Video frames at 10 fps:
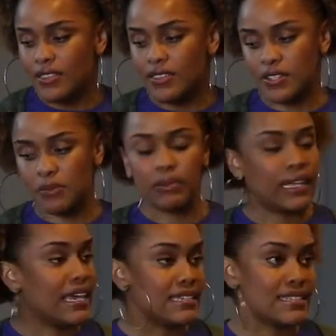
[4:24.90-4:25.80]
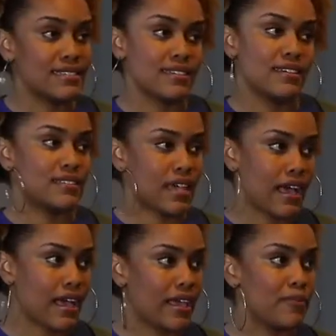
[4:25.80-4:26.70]
there's a place, a
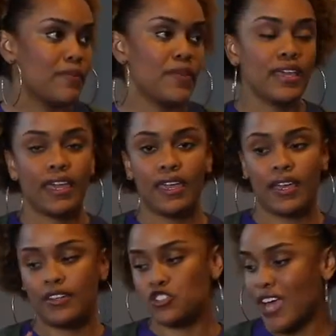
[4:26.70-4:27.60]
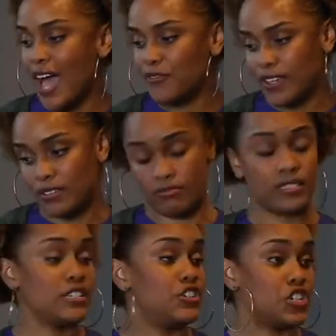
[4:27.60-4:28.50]
time, and a traffic
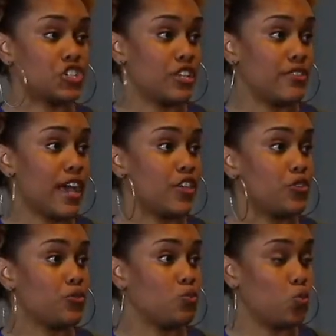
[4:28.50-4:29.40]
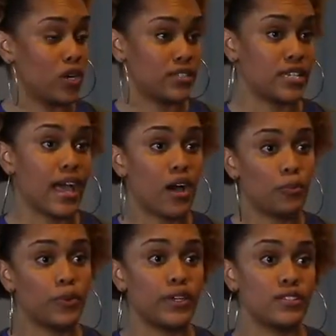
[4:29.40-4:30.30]
condition that you want to
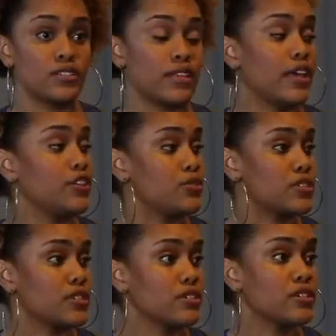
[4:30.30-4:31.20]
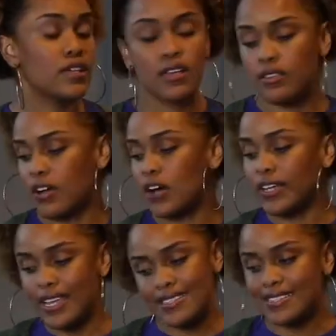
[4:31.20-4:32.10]
output to that user. They're
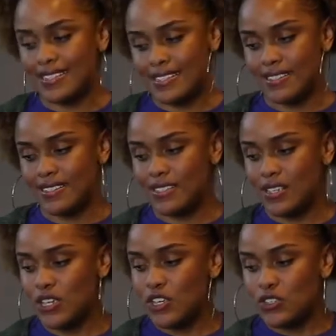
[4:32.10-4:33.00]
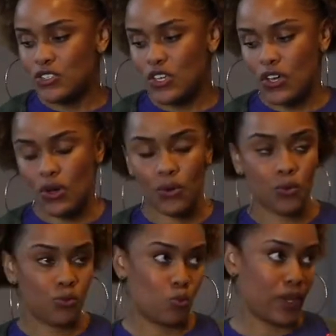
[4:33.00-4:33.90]
called entities.
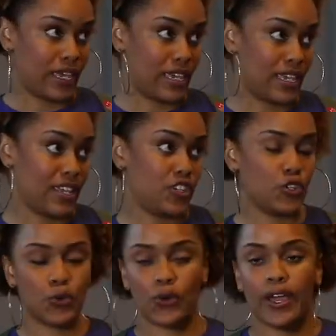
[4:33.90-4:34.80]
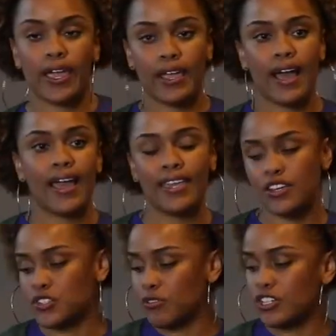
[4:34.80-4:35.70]
So when your AI
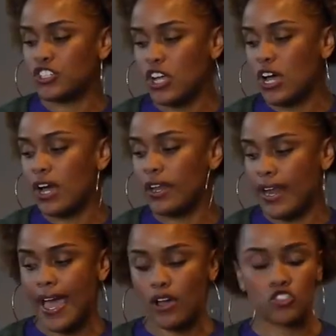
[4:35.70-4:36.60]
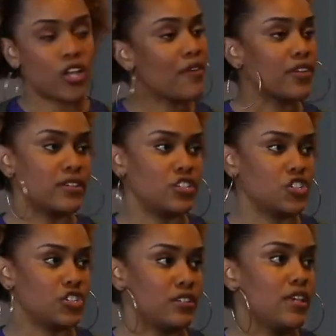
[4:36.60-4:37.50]
hears Crenshaw, now traffic
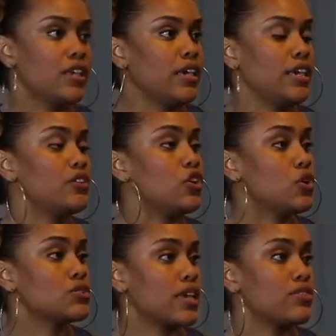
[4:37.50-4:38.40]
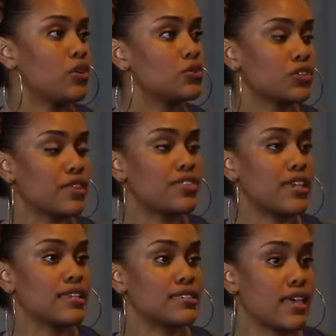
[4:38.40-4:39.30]
condition, it knows that those are the
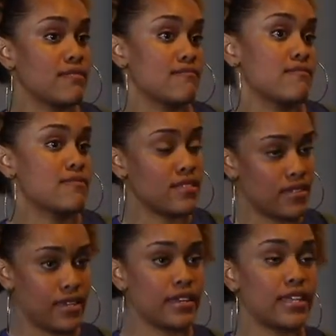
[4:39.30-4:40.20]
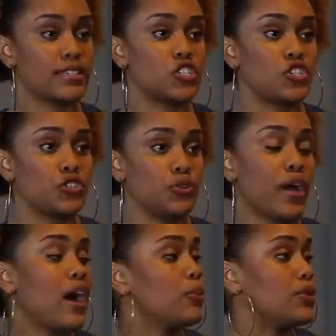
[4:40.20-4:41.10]
things that it needs to
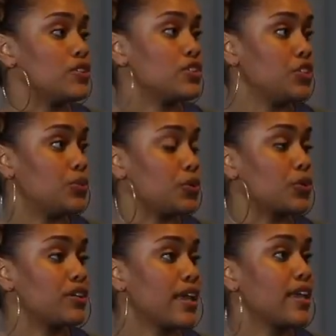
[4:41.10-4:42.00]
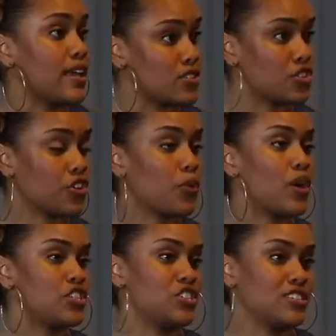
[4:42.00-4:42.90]
output to you in order to answer your
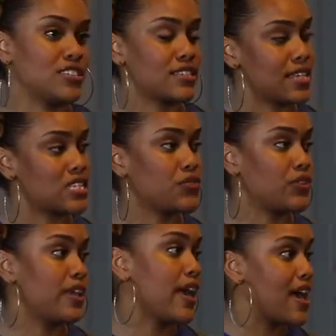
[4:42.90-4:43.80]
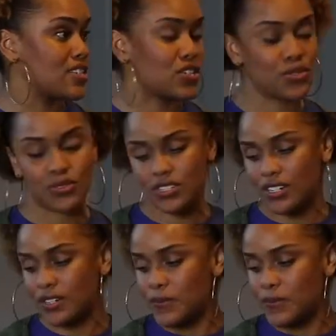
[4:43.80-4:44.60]
question successfully as a user.